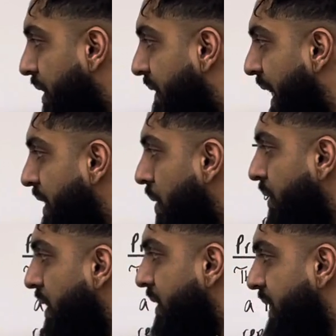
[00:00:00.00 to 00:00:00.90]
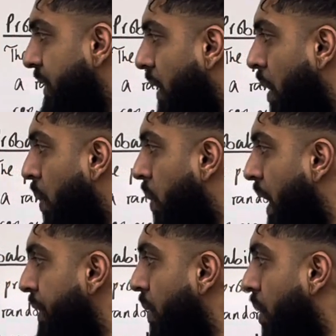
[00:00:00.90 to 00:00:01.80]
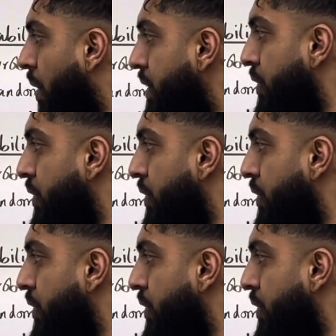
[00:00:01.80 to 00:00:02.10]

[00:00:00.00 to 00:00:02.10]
the values 0, 1, or